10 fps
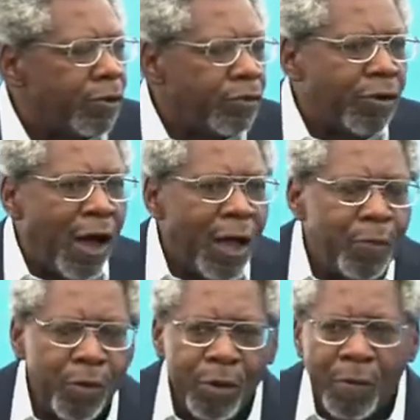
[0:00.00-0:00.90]
to the
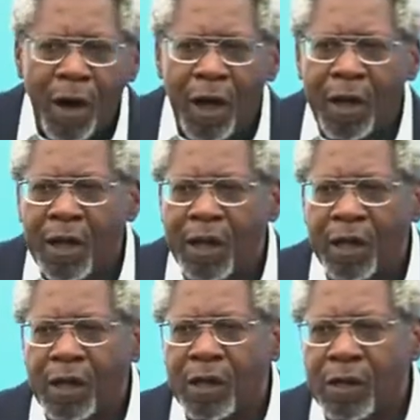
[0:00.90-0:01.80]
time when my,
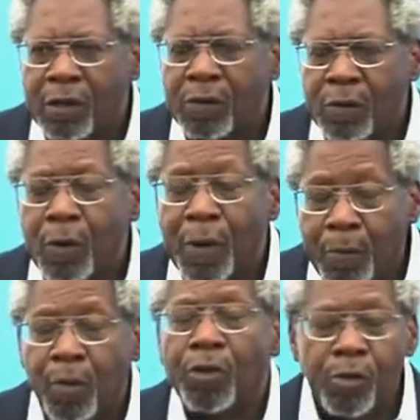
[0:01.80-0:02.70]
when
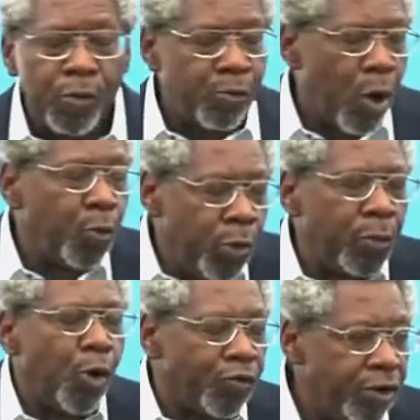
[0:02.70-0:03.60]
my brother, well,
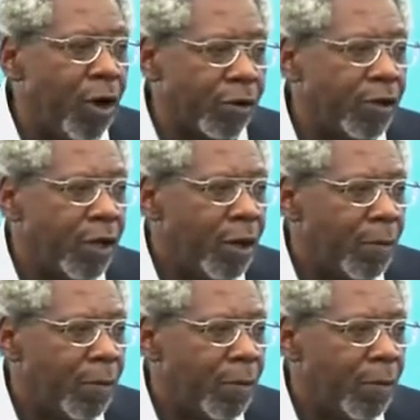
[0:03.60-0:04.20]
we were both young.